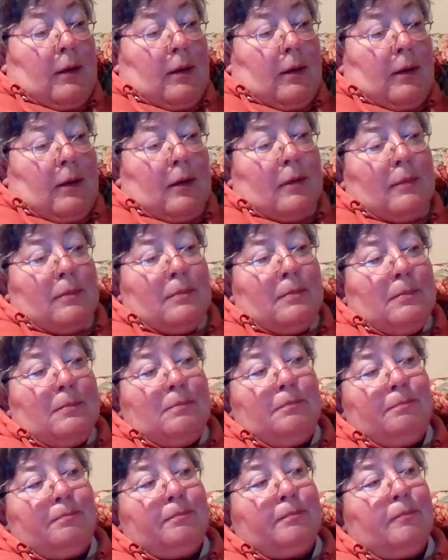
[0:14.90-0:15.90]
One
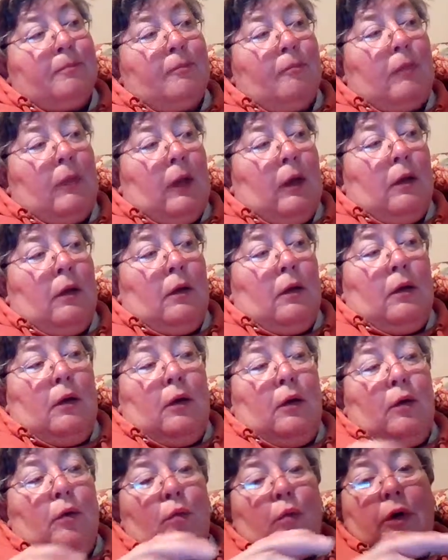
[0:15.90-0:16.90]

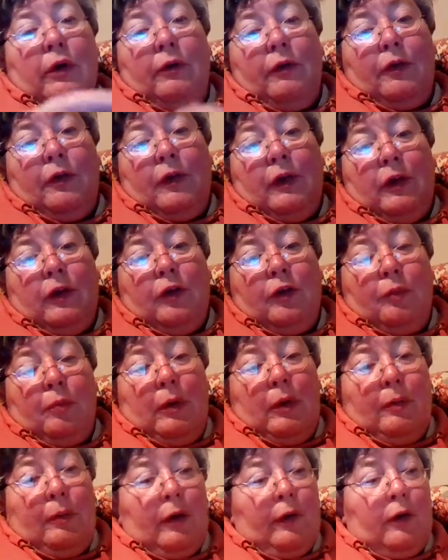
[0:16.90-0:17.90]
of the things
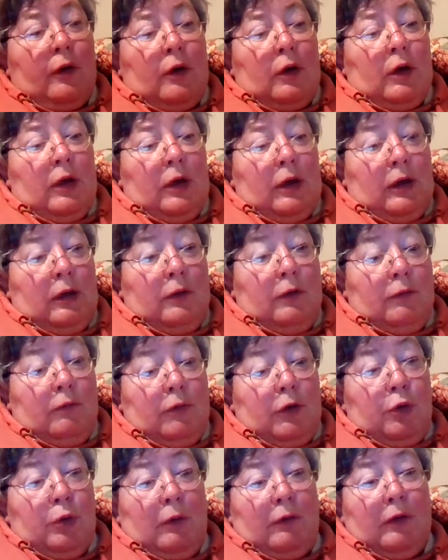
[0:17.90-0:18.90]
my brother and I
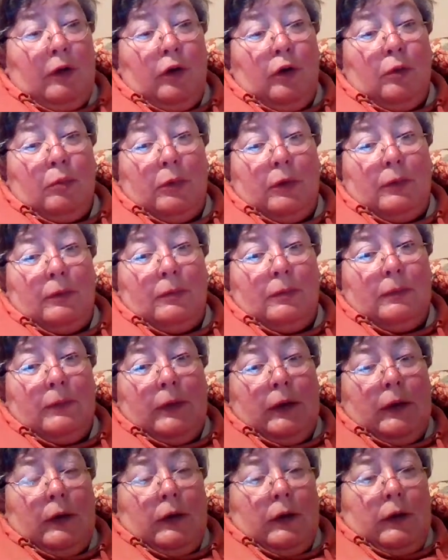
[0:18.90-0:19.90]
do have in common
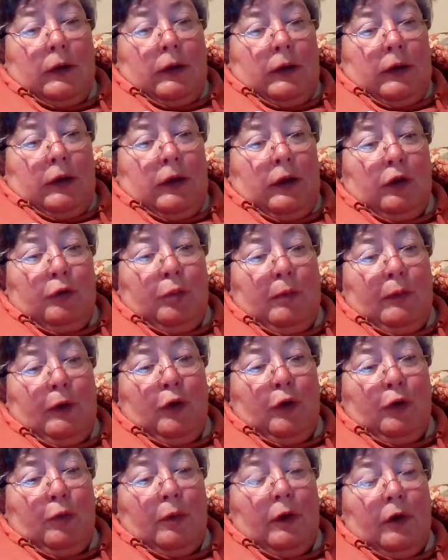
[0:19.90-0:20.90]
is we
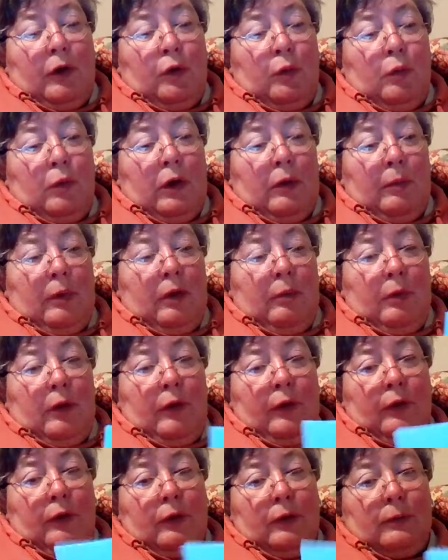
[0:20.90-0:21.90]
both wonder why my
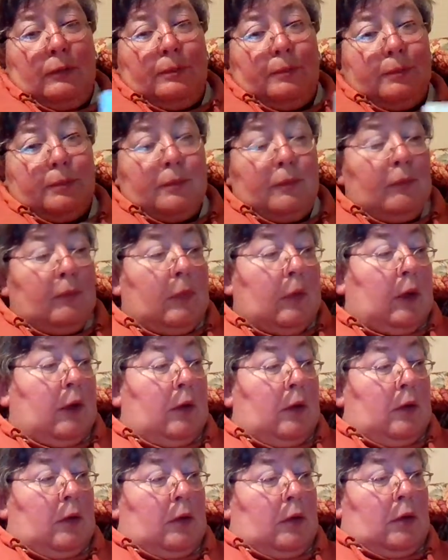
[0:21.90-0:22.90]
mother,
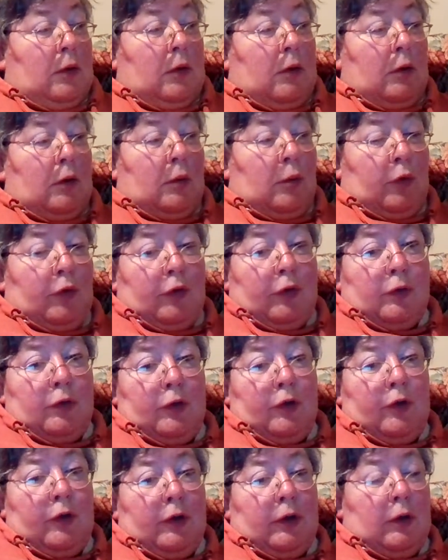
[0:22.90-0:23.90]
who was a
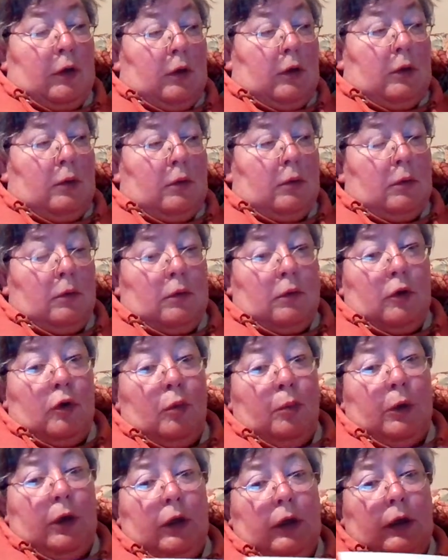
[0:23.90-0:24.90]
Christian,
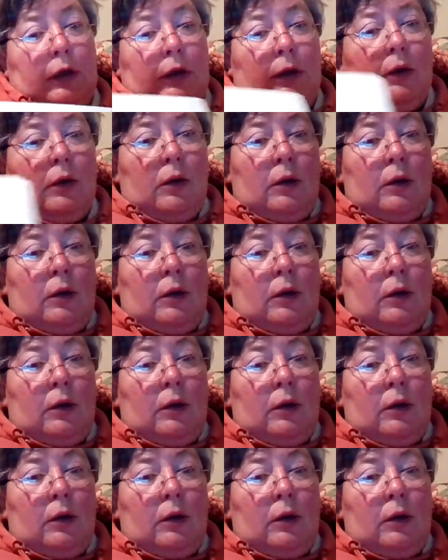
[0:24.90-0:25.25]
nominally,